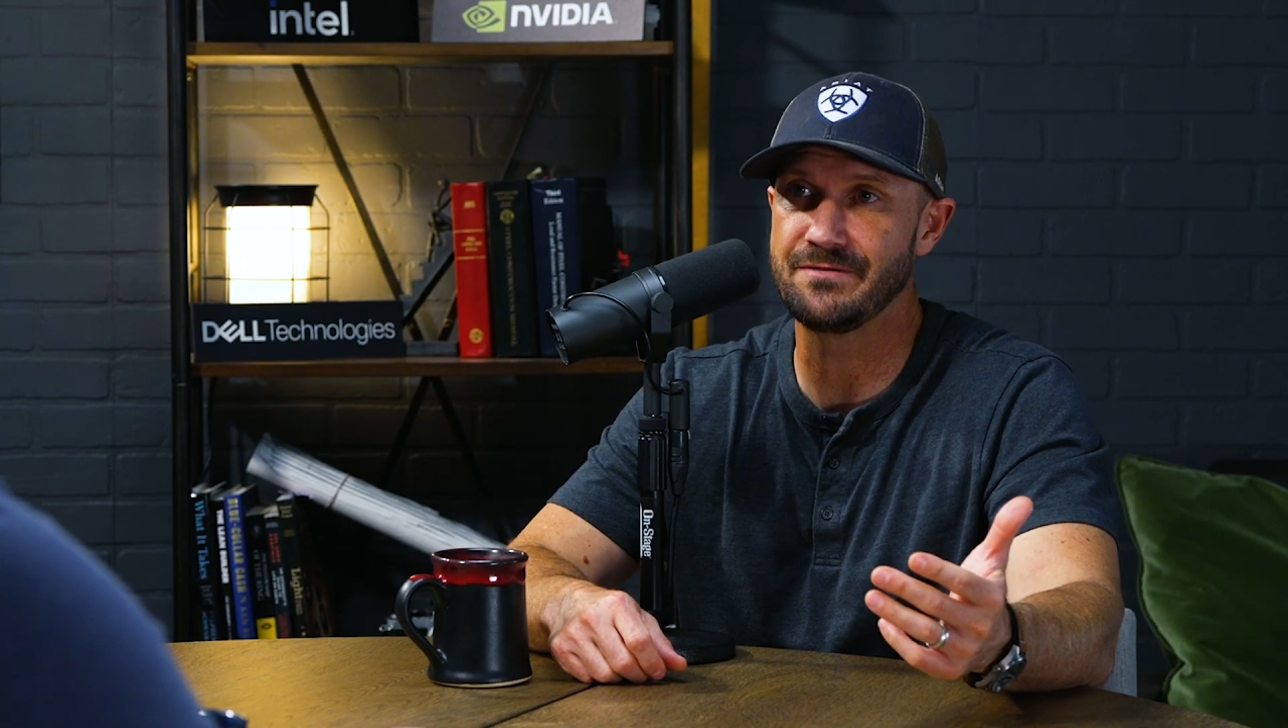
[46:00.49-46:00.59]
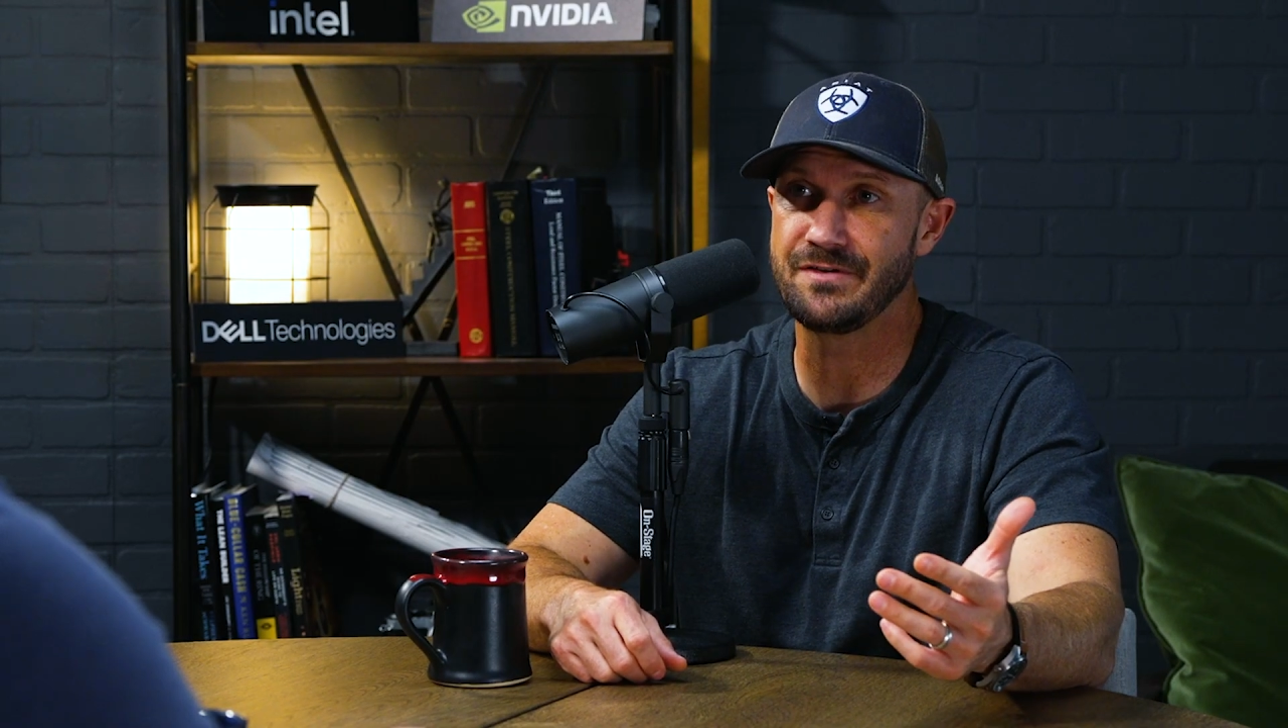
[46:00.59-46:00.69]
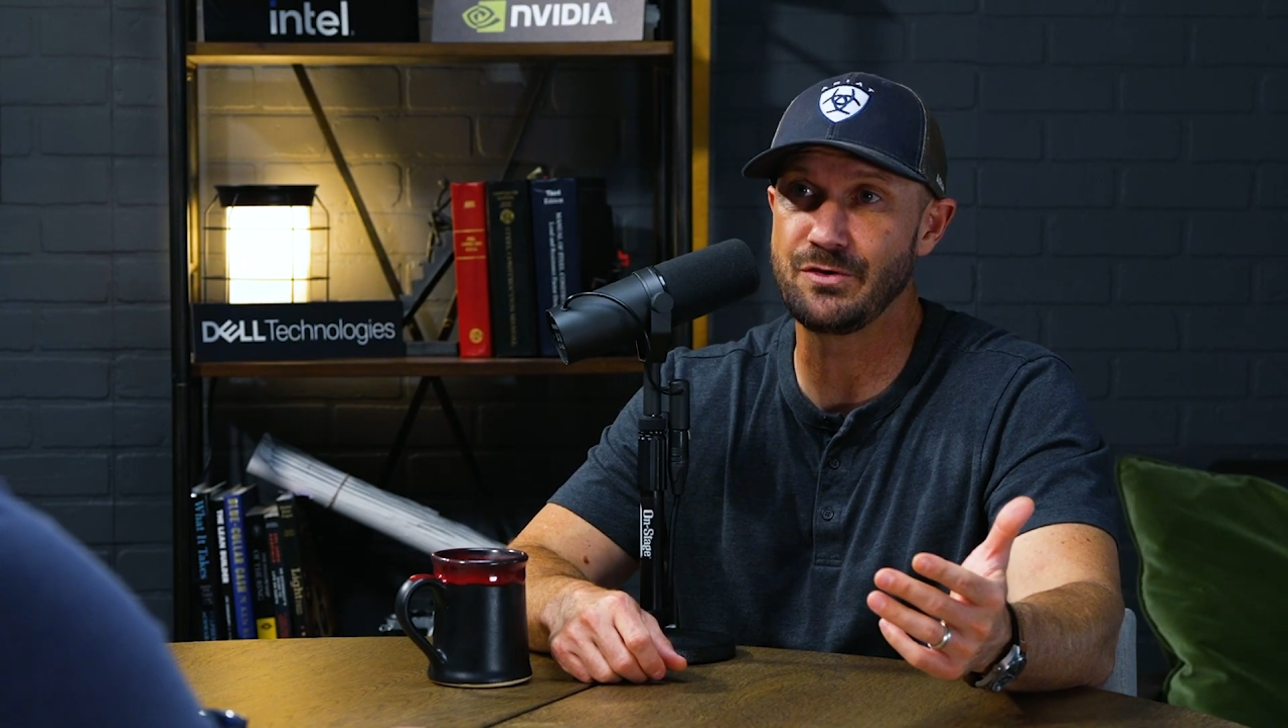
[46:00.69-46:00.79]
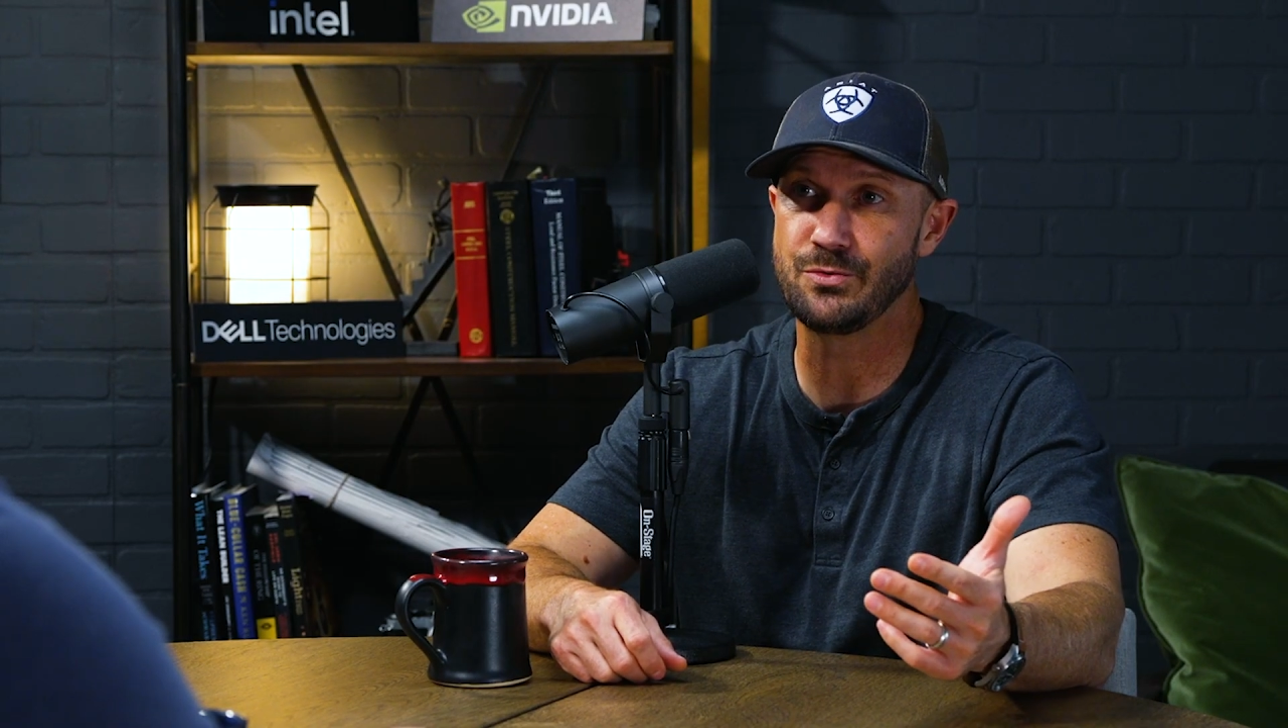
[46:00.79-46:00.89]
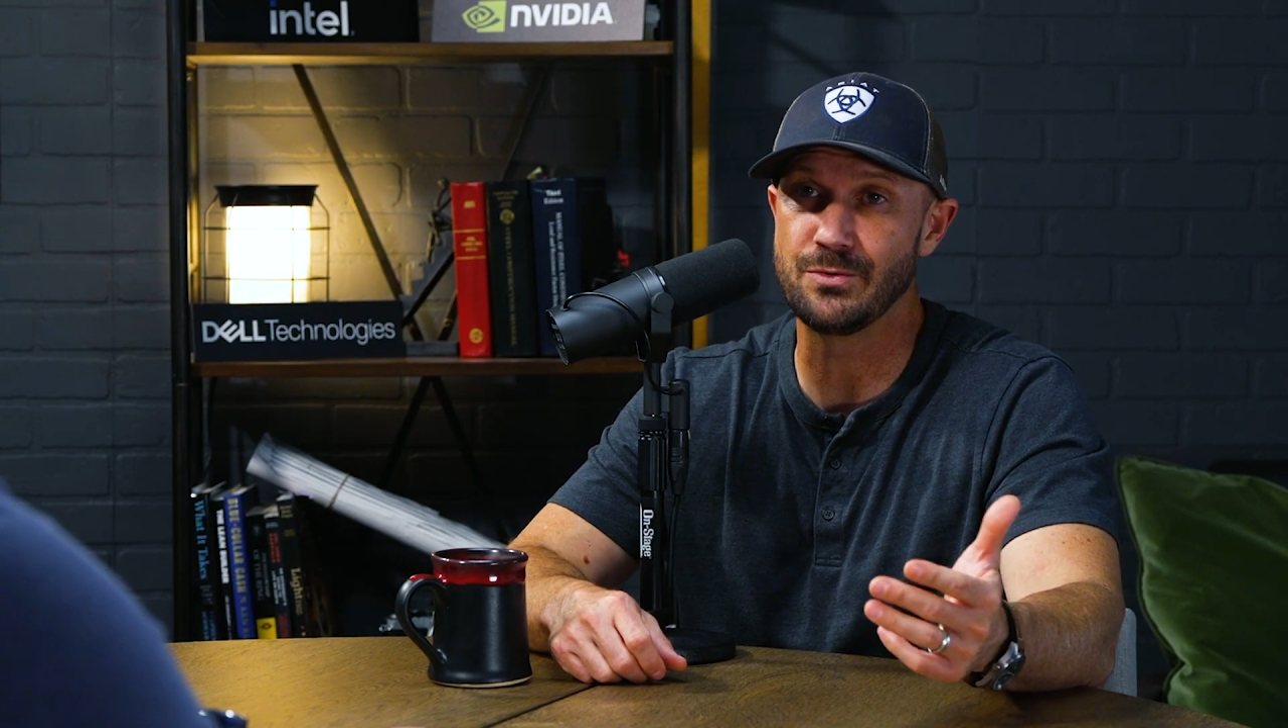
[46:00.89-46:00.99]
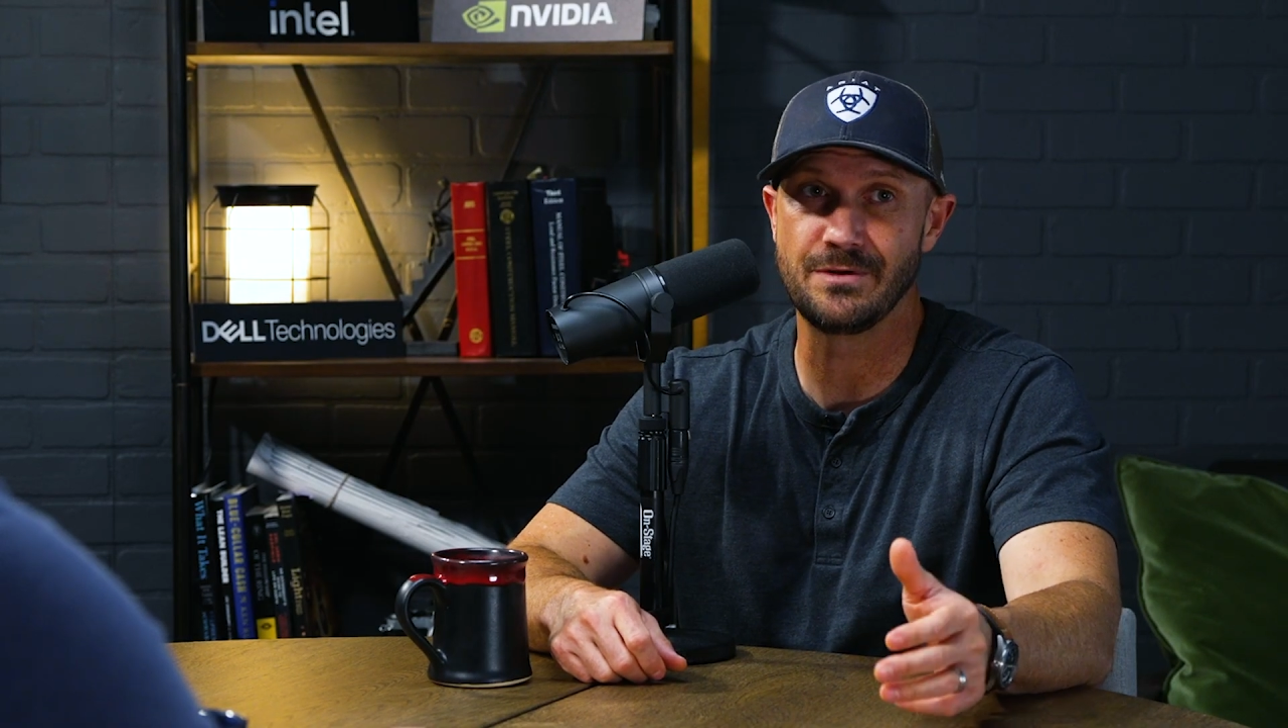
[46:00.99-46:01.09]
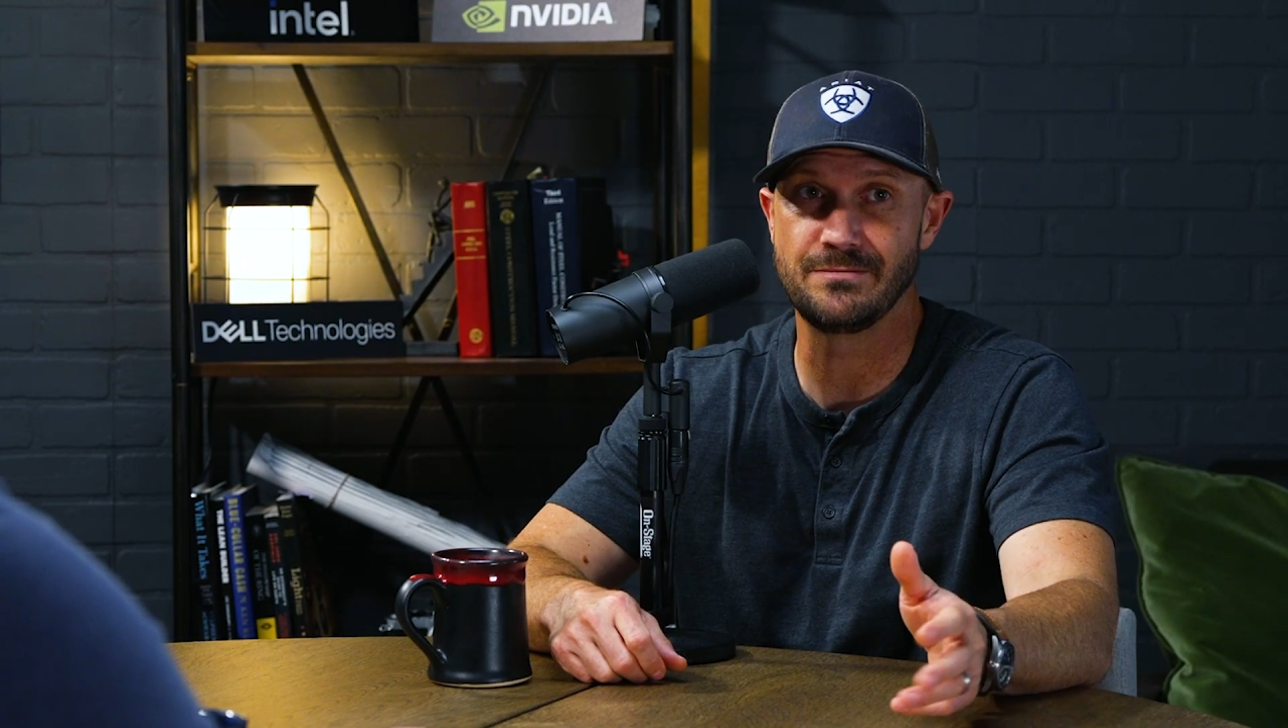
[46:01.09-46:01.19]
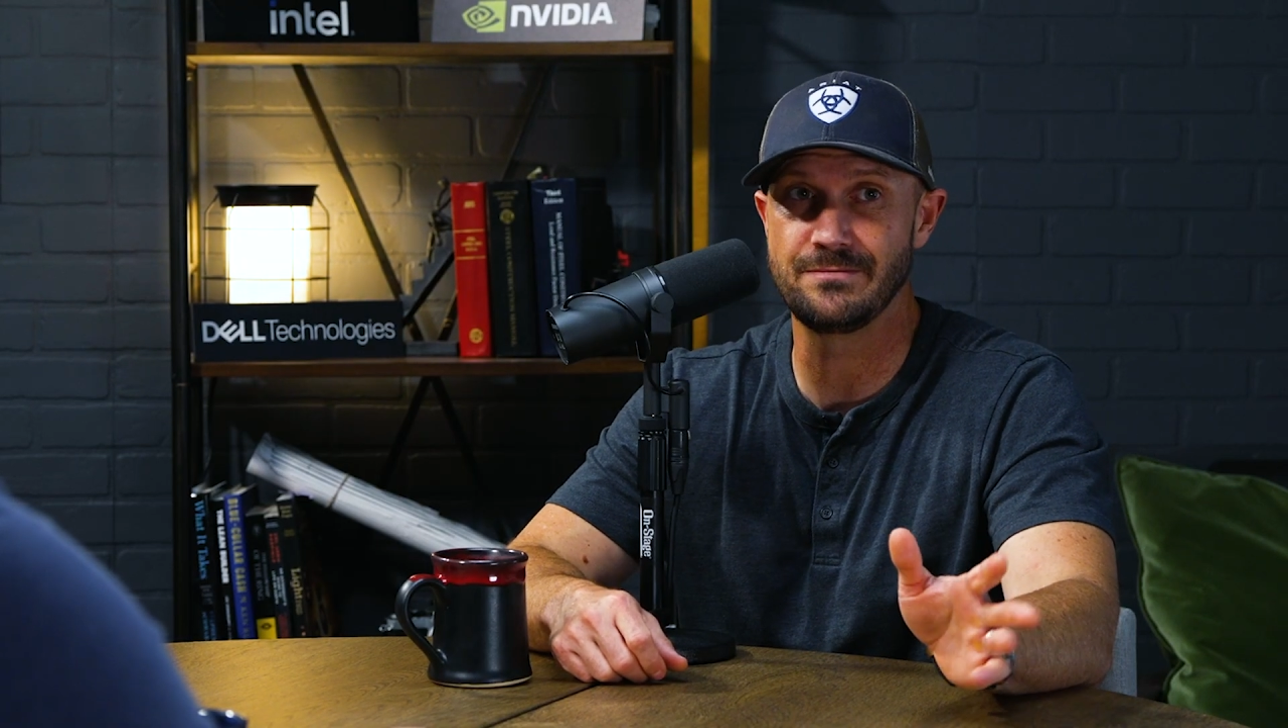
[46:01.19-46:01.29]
a few